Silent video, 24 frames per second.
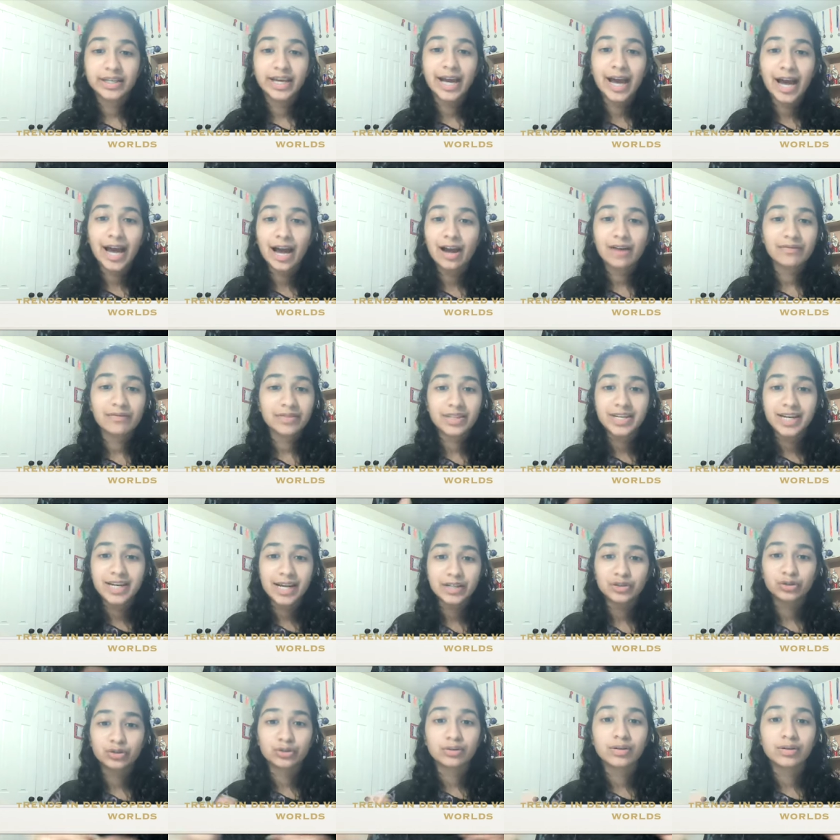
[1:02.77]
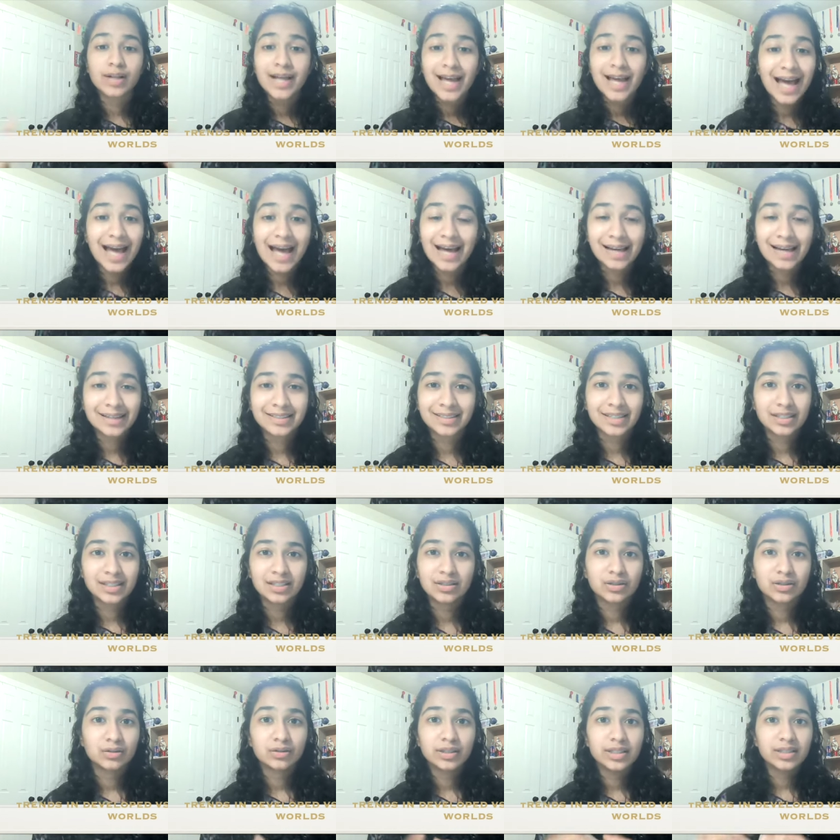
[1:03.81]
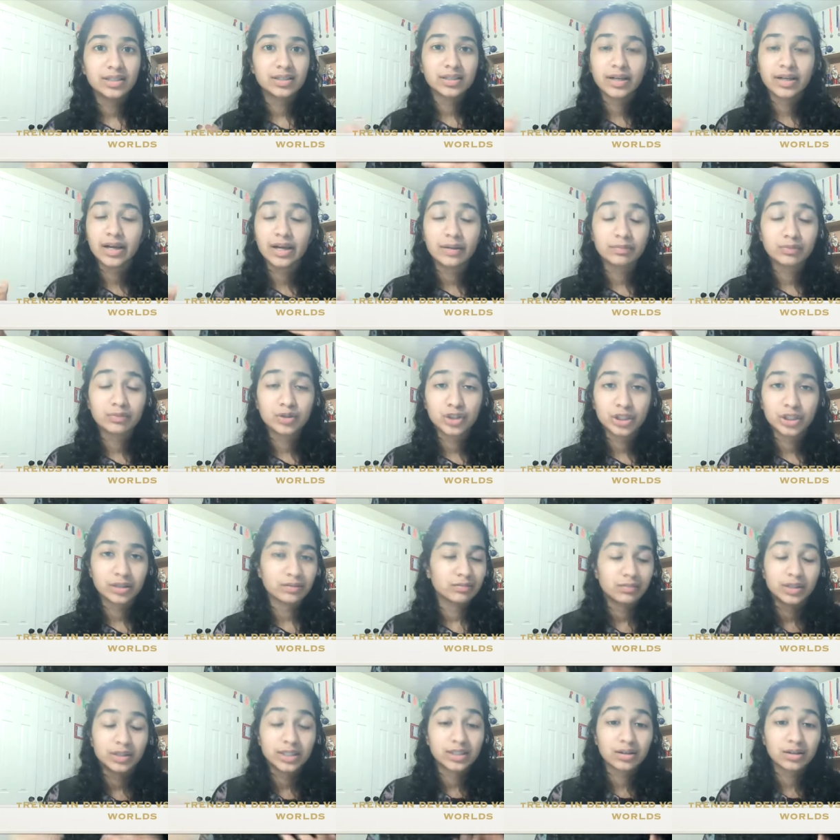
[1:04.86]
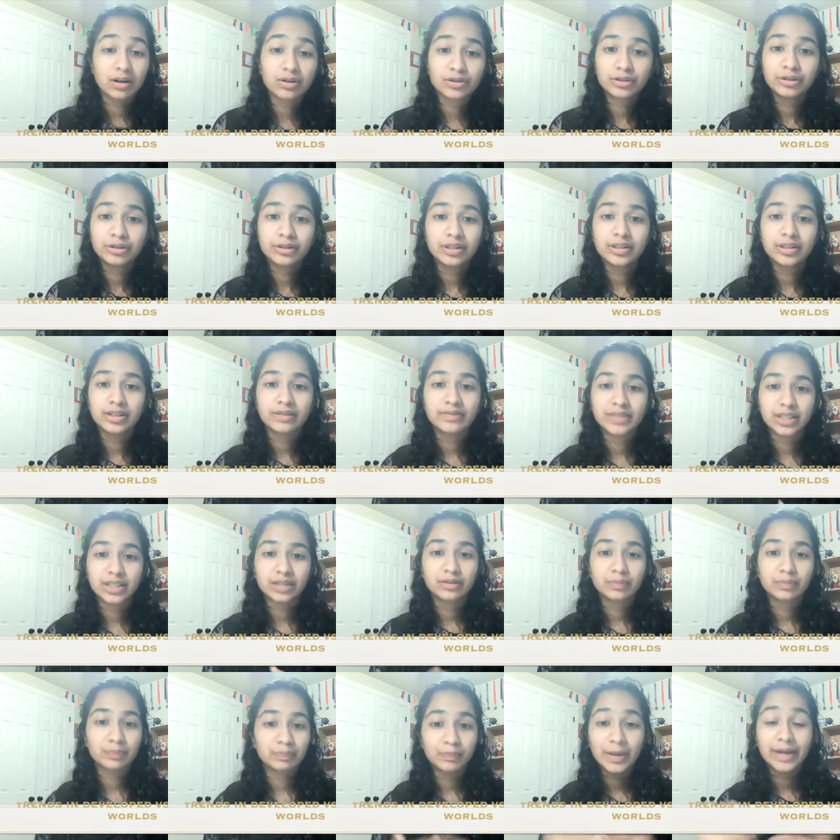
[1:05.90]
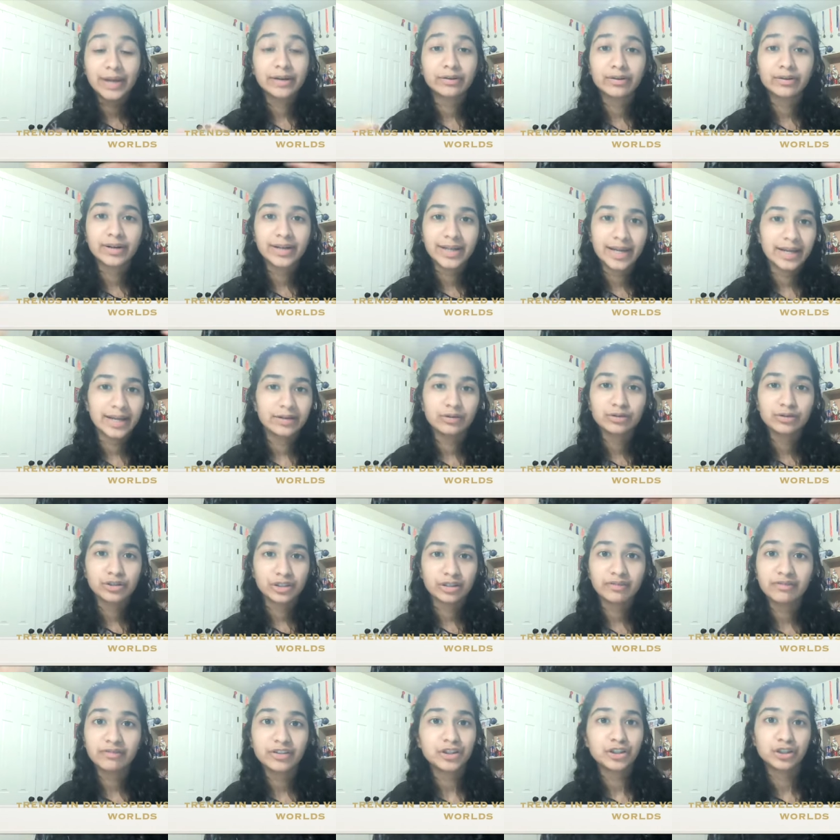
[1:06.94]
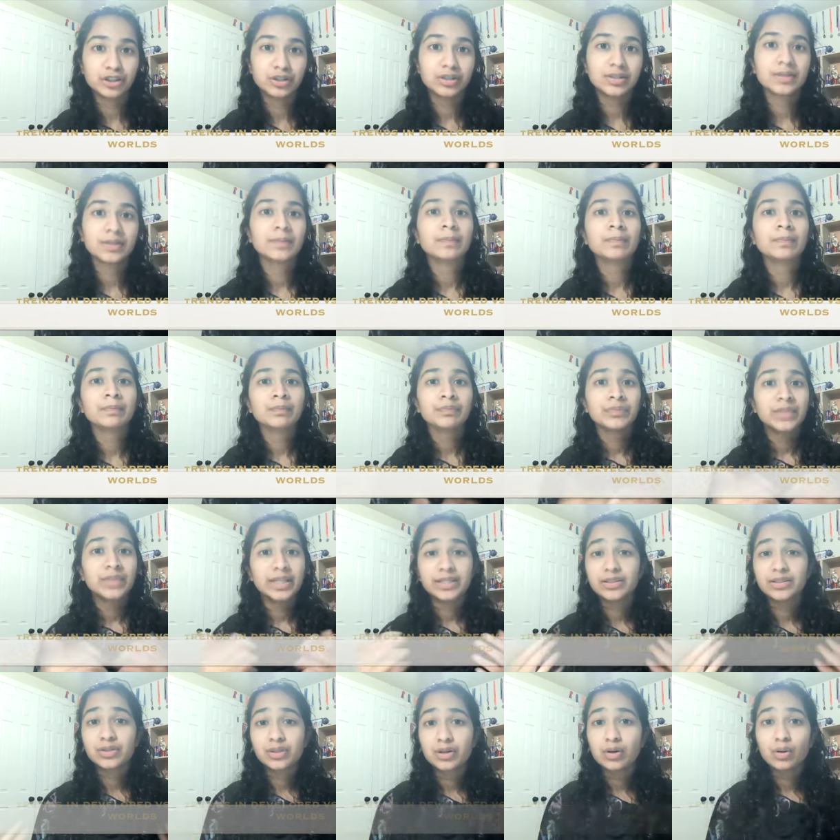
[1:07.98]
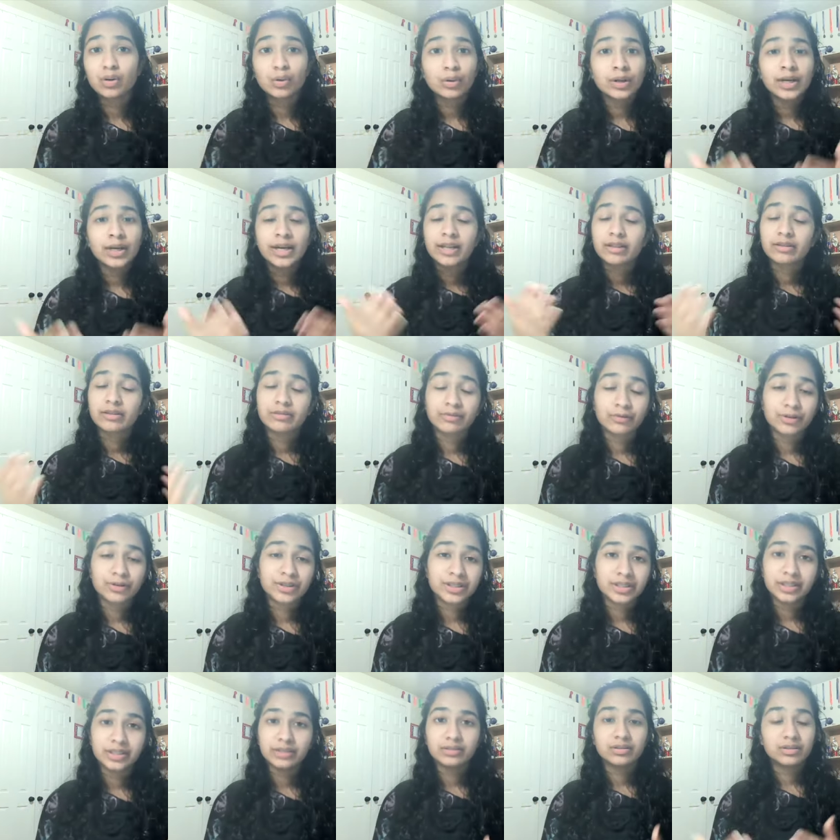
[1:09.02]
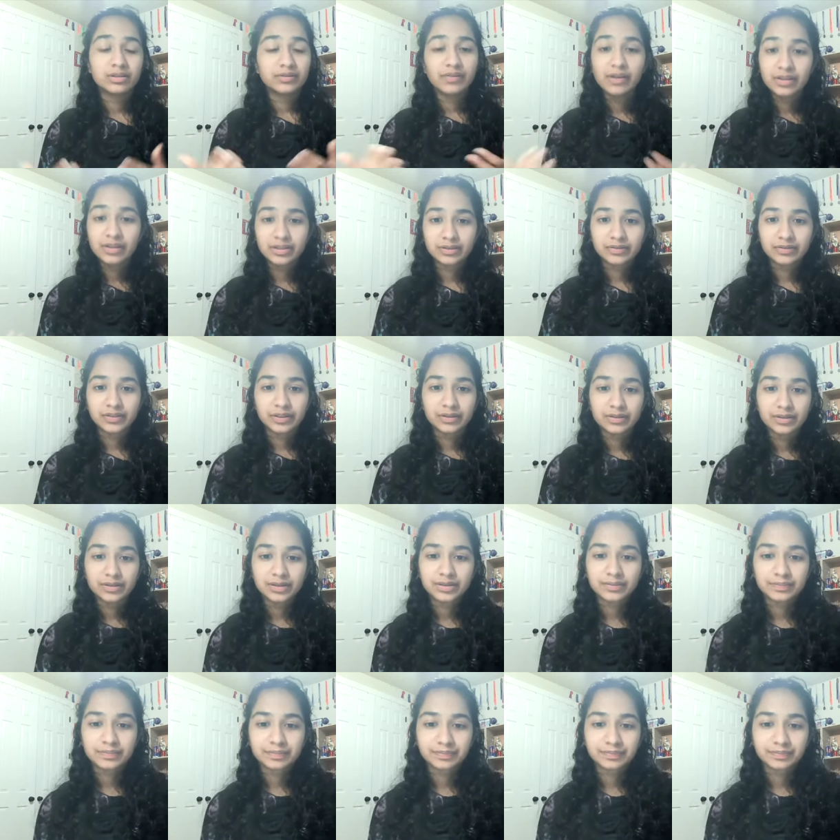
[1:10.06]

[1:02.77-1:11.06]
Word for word: have the natural access to these um, ch- these alternatives that are better and energy efficient, and so they're forced to use fossil fuels.